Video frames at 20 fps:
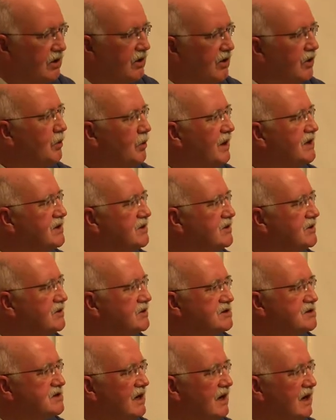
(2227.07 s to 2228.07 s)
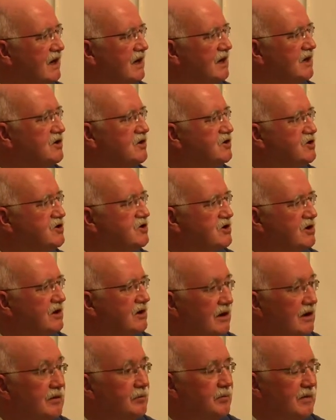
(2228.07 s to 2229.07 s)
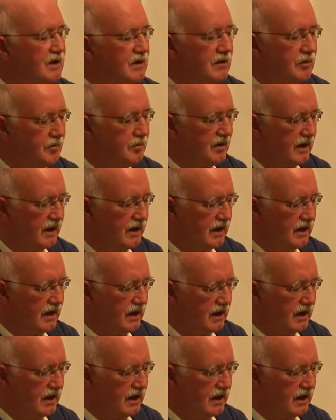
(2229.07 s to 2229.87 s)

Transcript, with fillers: Who enters age amenably?